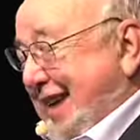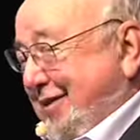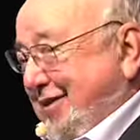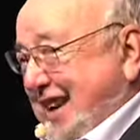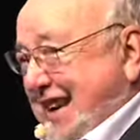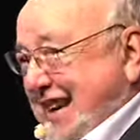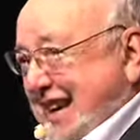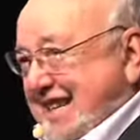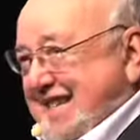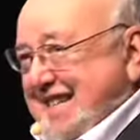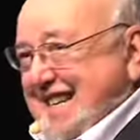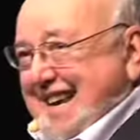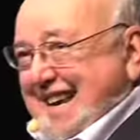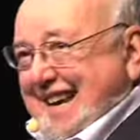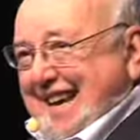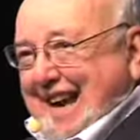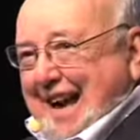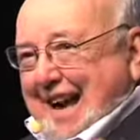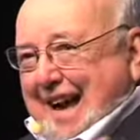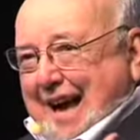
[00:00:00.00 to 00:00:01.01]
evidence,
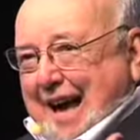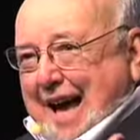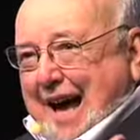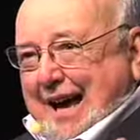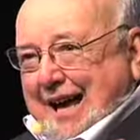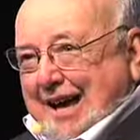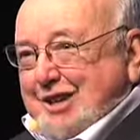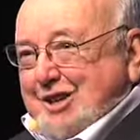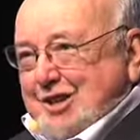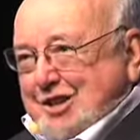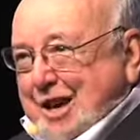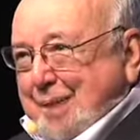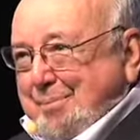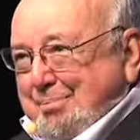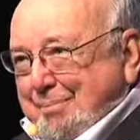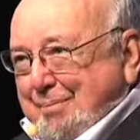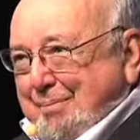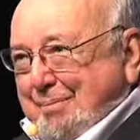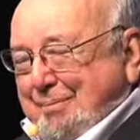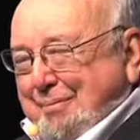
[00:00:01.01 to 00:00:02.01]
except
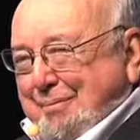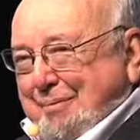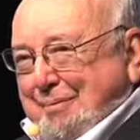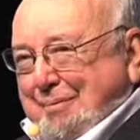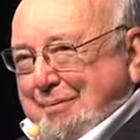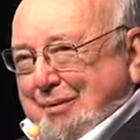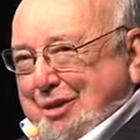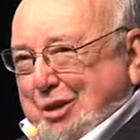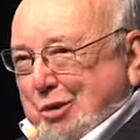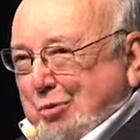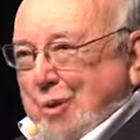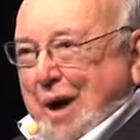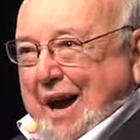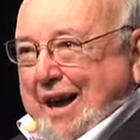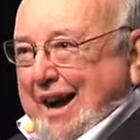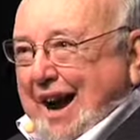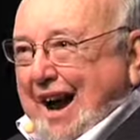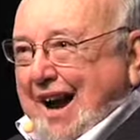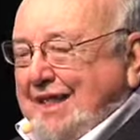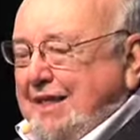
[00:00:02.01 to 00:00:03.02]
the
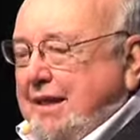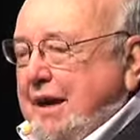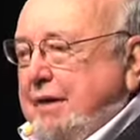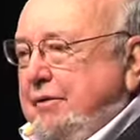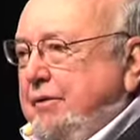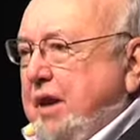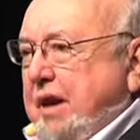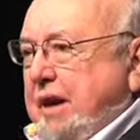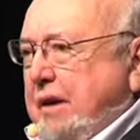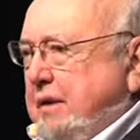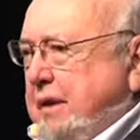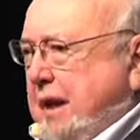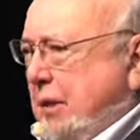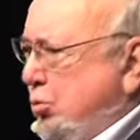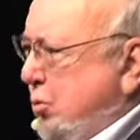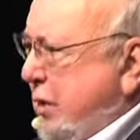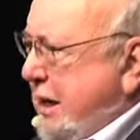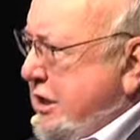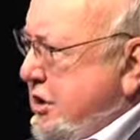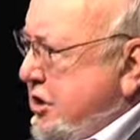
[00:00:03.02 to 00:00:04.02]
way I live,
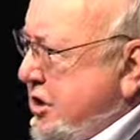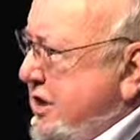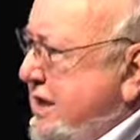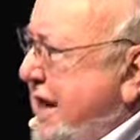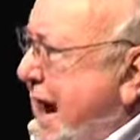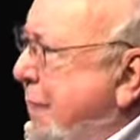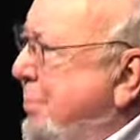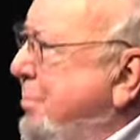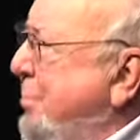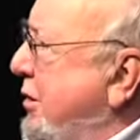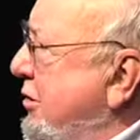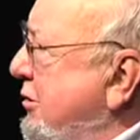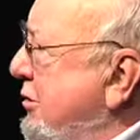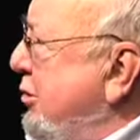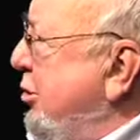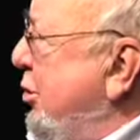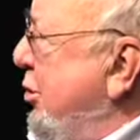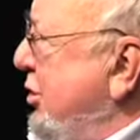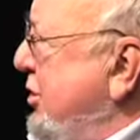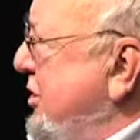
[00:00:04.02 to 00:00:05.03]
that we stumble
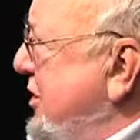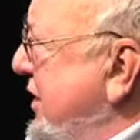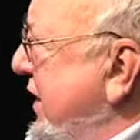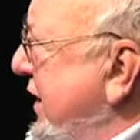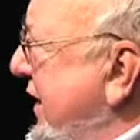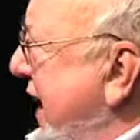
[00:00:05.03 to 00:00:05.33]
towards the